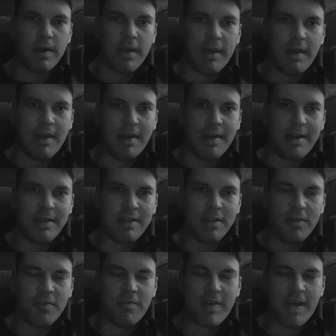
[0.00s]
and
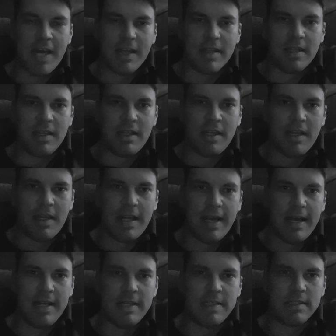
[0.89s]
the fact that it
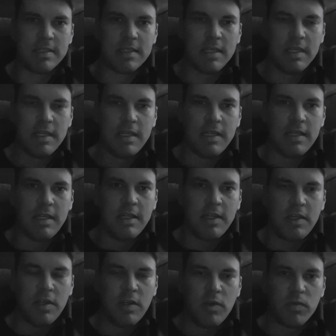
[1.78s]
has
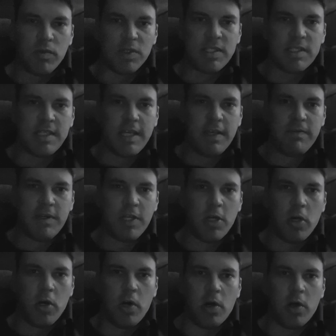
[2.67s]
received
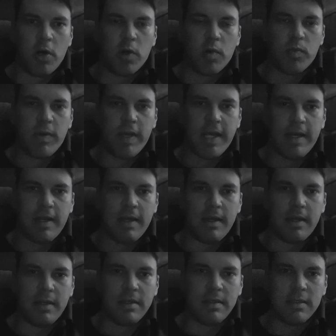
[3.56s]
an R
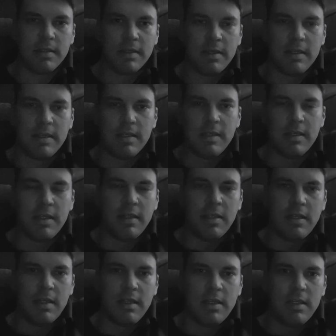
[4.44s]
rating.
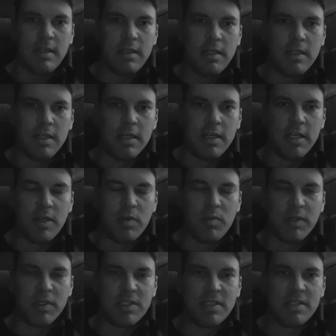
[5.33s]

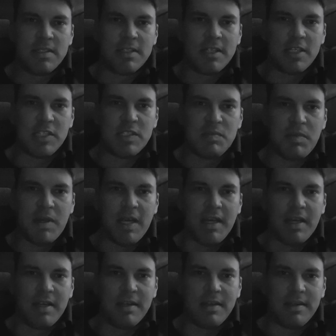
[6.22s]
What does this
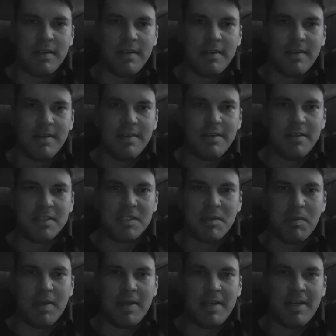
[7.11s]
mean? Does it
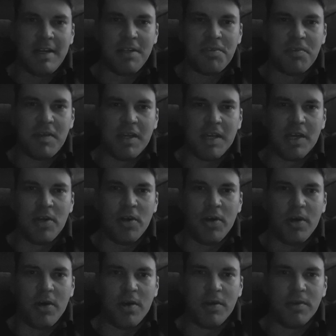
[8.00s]
mean anything at
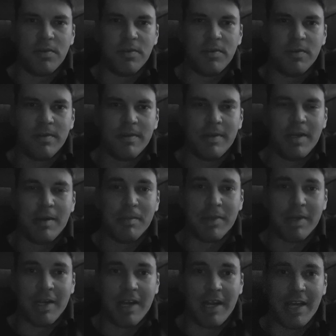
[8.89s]
all? I'm
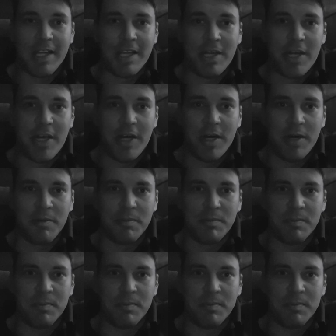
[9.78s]
going to let you know.